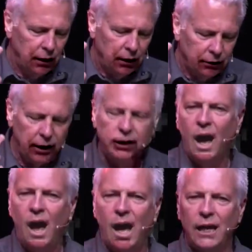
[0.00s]
to
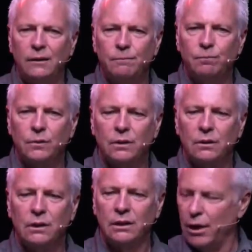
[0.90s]
God.
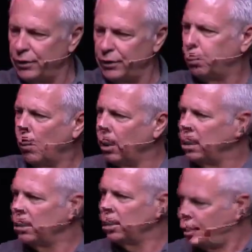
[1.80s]
Now, this
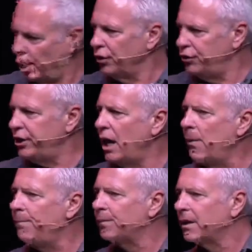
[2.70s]
word
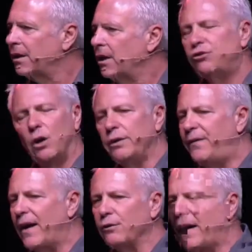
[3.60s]
liturgio, it's only
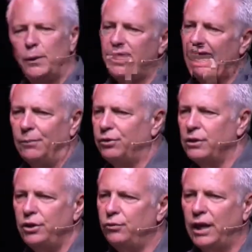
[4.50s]
found three times in
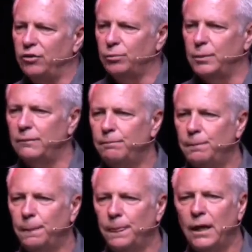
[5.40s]
the New Testament.
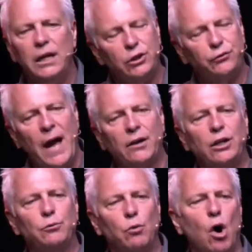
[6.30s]
It's found
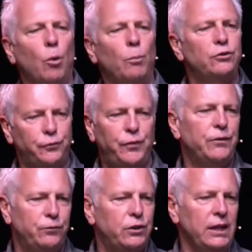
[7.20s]
in Romans
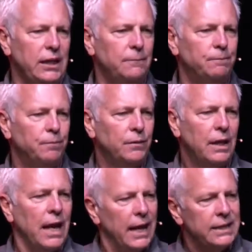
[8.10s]
15.
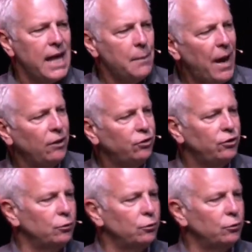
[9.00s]
And in that passage in